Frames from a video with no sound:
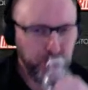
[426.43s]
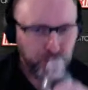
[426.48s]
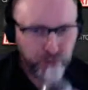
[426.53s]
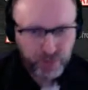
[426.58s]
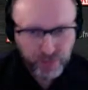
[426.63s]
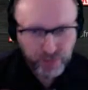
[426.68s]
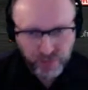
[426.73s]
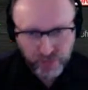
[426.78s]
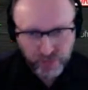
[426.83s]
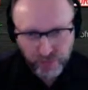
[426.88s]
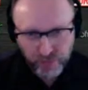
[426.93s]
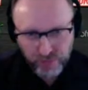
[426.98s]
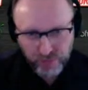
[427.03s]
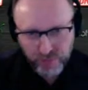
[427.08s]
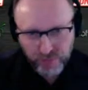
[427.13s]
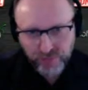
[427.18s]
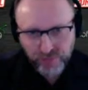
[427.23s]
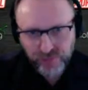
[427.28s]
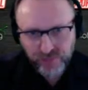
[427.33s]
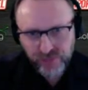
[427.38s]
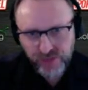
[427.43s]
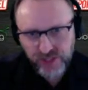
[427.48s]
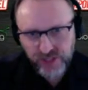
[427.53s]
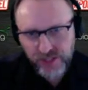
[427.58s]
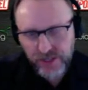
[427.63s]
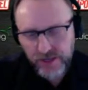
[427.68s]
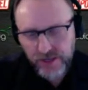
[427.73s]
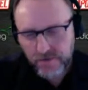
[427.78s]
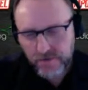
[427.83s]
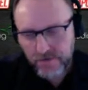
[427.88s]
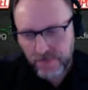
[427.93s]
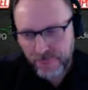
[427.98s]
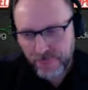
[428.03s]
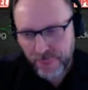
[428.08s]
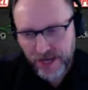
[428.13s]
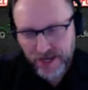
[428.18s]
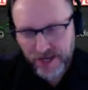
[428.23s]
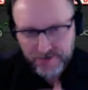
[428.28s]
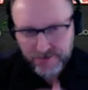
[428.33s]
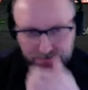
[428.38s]

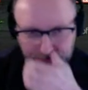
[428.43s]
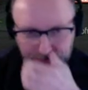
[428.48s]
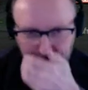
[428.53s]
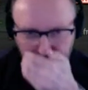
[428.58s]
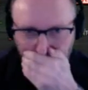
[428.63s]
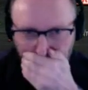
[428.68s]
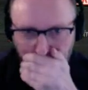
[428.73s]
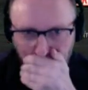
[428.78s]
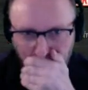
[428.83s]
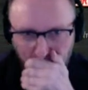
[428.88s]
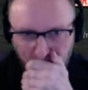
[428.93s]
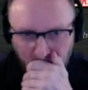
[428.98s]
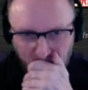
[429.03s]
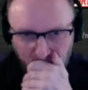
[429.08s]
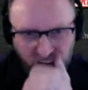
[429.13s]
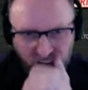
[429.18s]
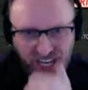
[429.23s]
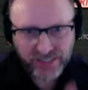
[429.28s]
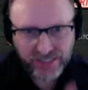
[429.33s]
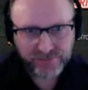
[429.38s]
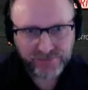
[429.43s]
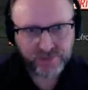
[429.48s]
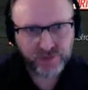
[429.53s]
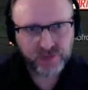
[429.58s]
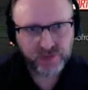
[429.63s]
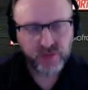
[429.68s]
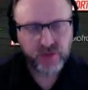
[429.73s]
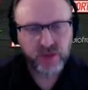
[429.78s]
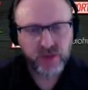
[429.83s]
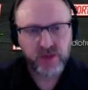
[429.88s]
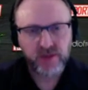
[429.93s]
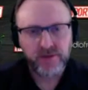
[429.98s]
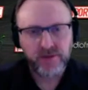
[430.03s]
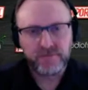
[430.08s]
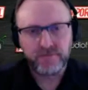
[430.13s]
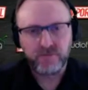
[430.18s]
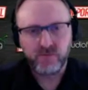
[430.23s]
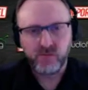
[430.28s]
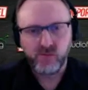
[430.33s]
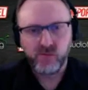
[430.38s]

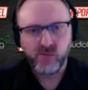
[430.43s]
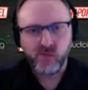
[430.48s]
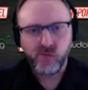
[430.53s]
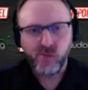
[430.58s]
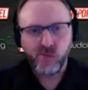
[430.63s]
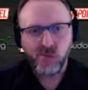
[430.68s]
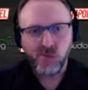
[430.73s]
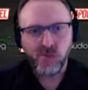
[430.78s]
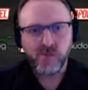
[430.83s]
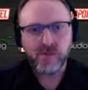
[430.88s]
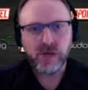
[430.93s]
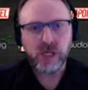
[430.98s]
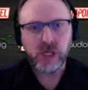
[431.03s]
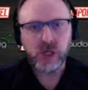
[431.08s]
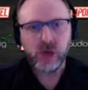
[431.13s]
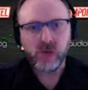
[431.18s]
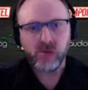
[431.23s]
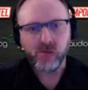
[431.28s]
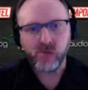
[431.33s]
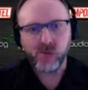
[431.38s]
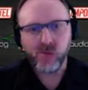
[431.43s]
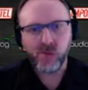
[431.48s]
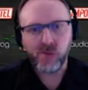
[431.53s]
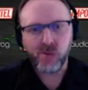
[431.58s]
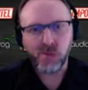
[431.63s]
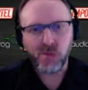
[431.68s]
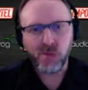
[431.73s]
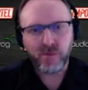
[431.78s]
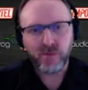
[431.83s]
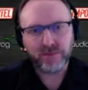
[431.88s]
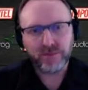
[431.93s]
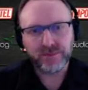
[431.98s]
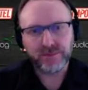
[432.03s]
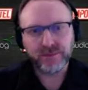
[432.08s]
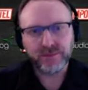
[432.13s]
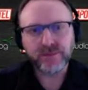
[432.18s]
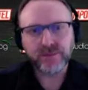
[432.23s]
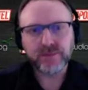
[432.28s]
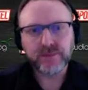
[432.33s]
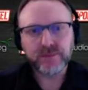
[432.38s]

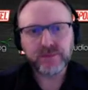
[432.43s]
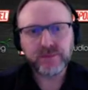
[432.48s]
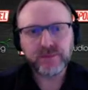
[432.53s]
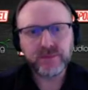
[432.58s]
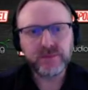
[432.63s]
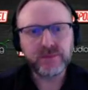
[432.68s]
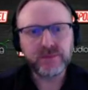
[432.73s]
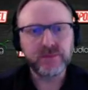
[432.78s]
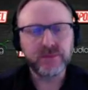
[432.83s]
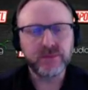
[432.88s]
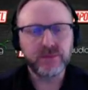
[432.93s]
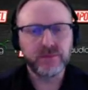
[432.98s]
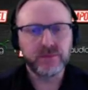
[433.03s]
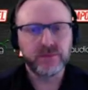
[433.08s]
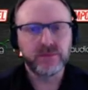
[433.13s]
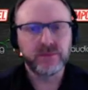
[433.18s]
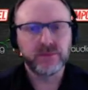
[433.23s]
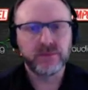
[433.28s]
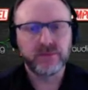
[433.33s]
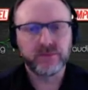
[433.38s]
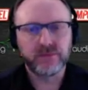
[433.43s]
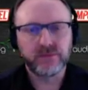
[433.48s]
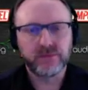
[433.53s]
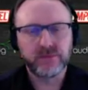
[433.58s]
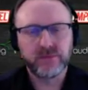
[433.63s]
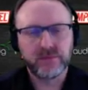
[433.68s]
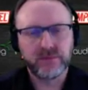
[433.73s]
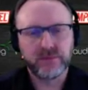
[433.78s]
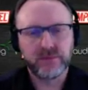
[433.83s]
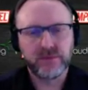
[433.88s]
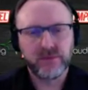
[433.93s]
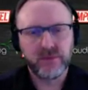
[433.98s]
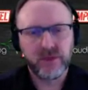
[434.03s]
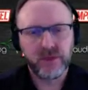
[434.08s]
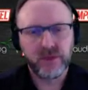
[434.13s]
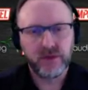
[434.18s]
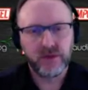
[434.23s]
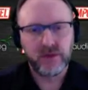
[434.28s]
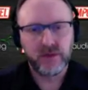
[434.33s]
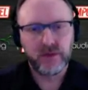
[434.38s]
The person shown says nothing.